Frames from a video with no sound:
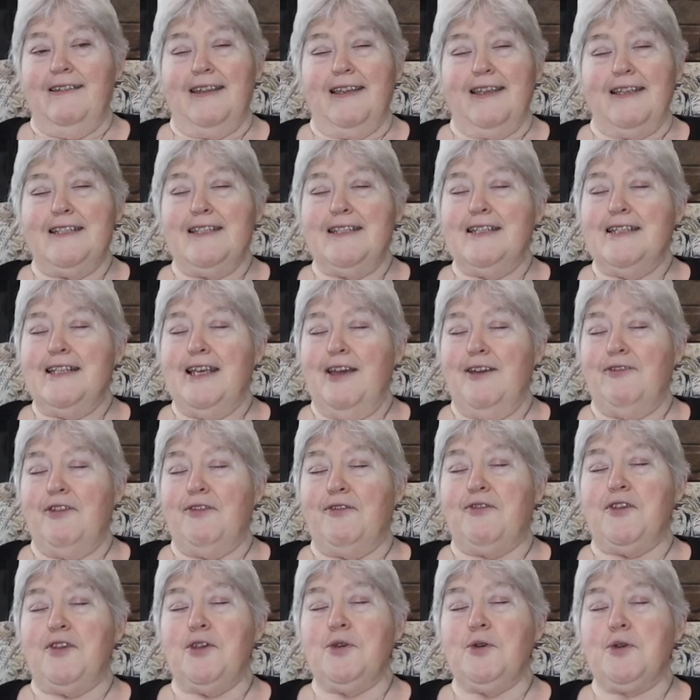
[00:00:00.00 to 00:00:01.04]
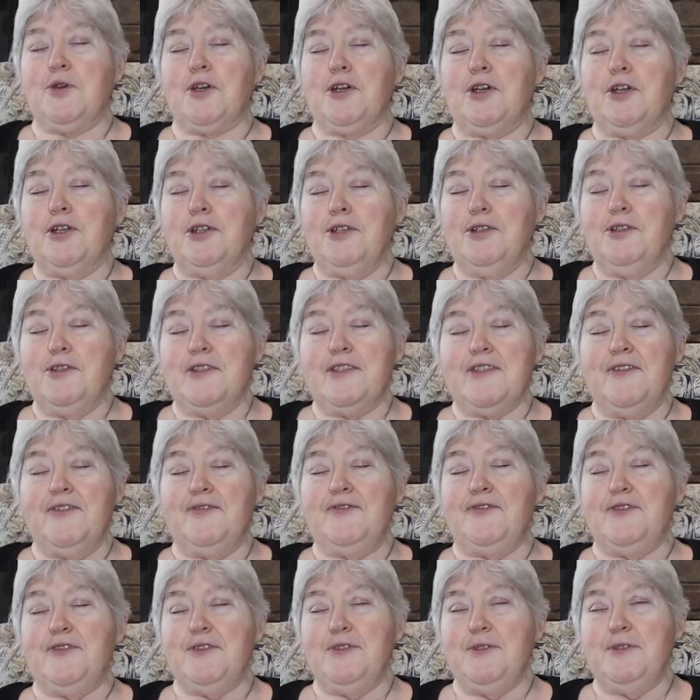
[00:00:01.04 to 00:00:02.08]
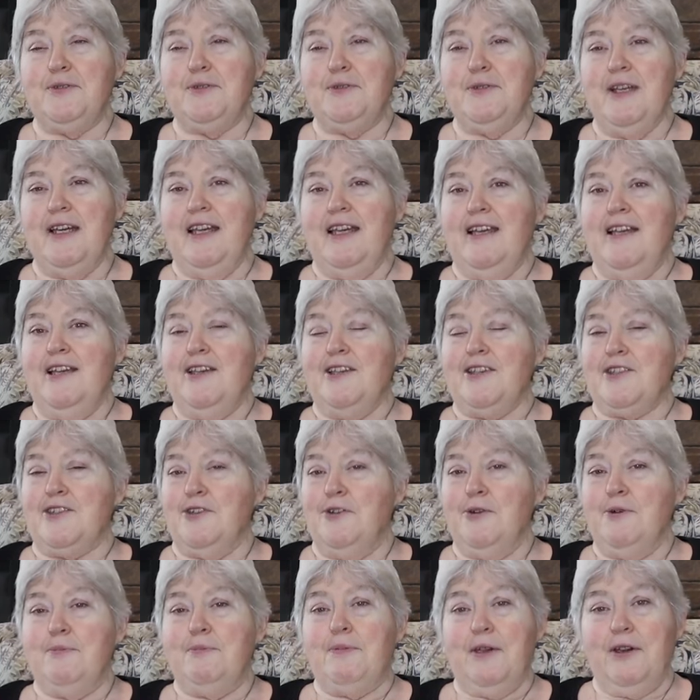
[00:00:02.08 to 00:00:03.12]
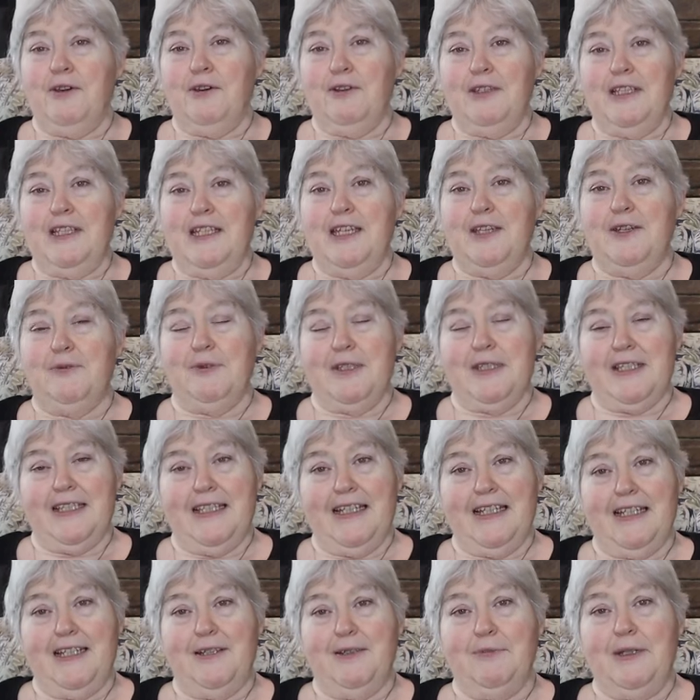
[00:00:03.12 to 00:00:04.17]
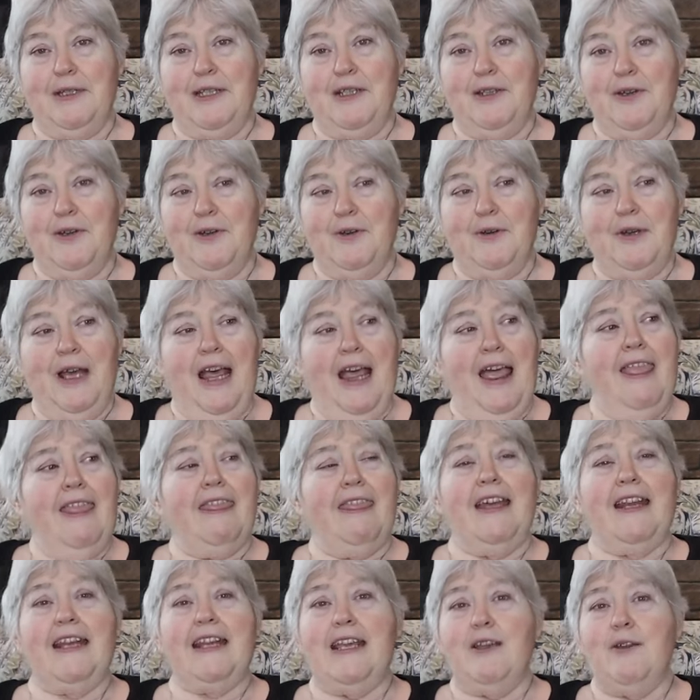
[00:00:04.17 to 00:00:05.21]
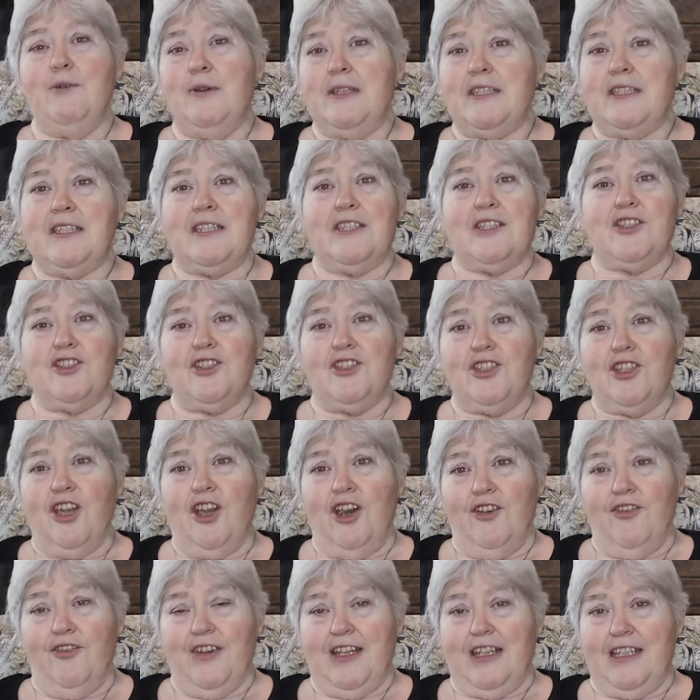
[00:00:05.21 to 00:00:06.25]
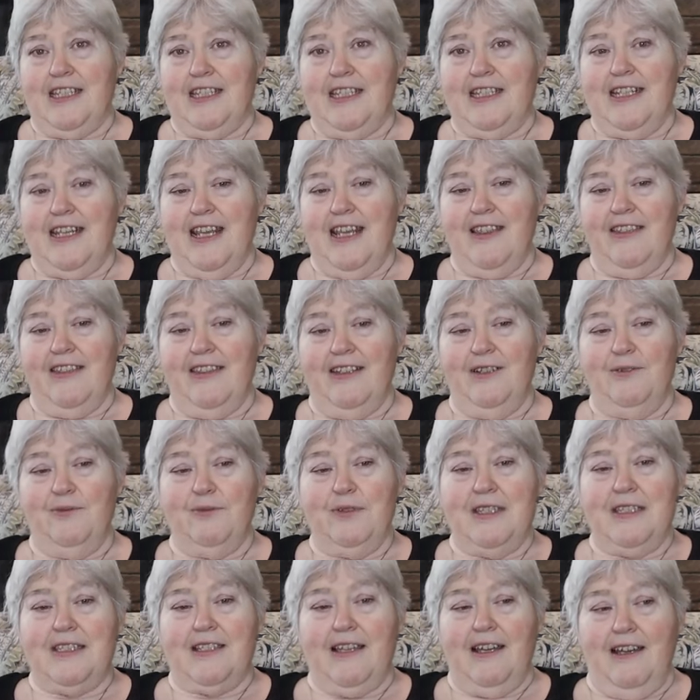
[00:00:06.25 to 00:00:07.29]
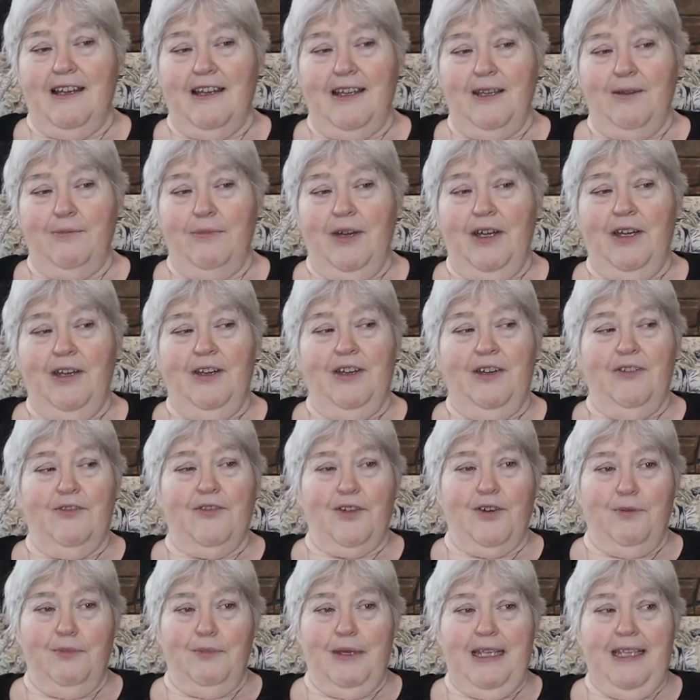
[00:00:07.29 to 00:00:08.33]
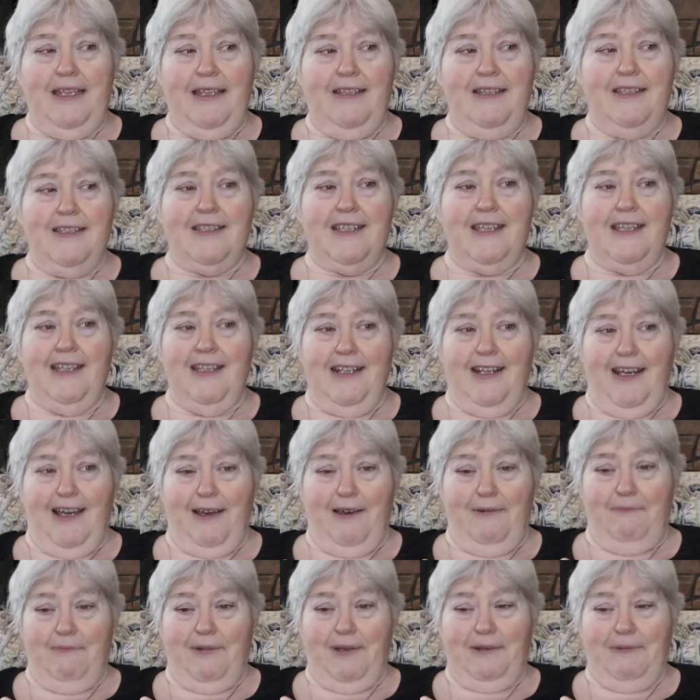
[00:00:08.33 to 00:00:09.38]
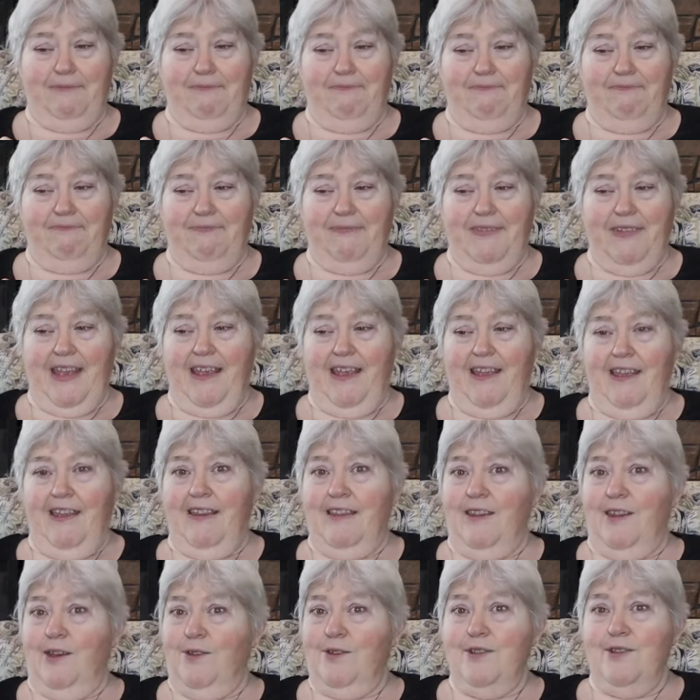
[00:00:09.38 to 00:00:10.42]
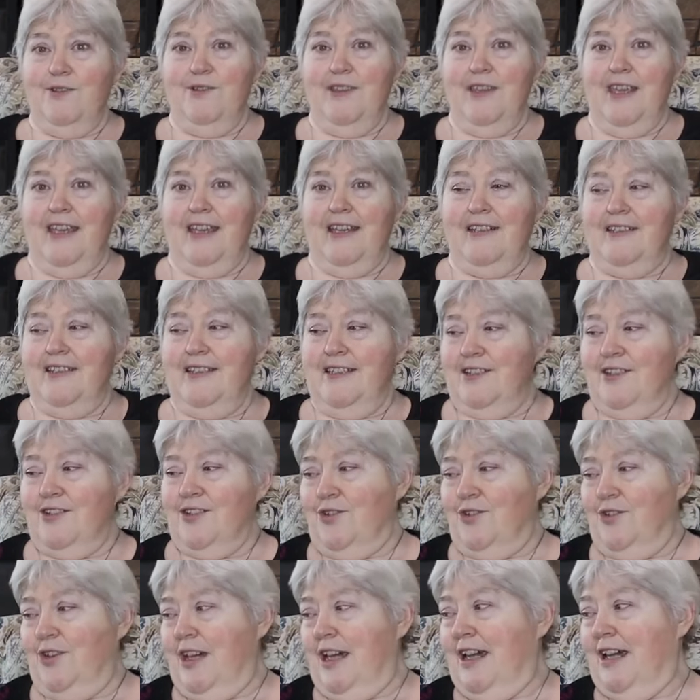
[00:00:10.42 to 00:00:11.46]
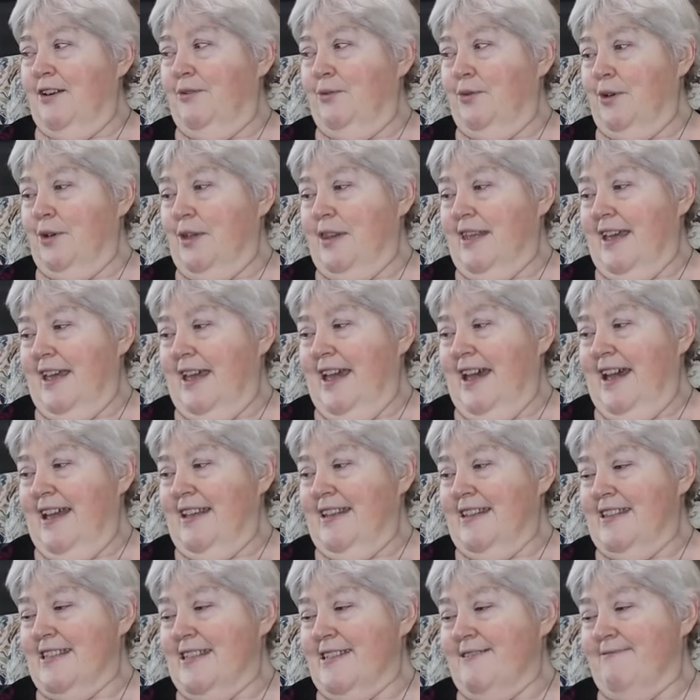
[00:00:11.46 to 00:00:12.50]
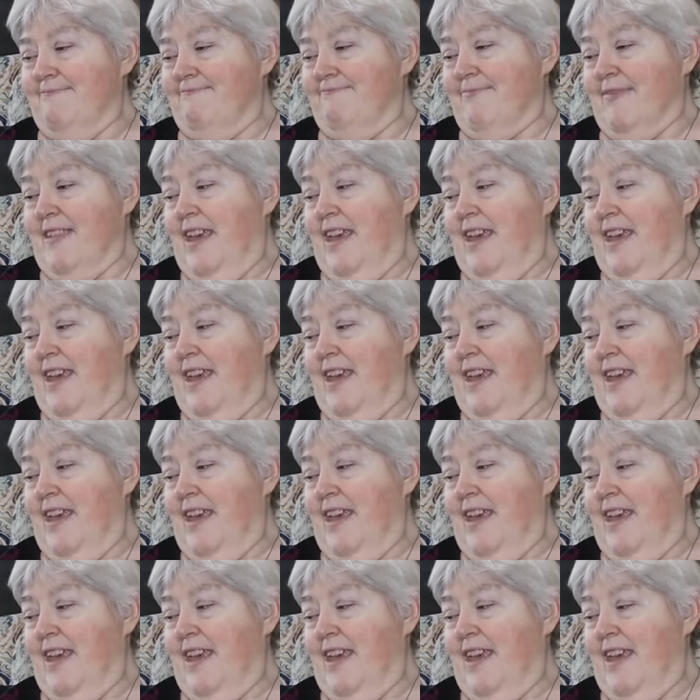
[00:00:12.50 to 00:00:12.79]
They did have a few kernels of food, so apparently he was letting me know that he was starving to death and it was time for me to get up. Those are the antics you have with cats.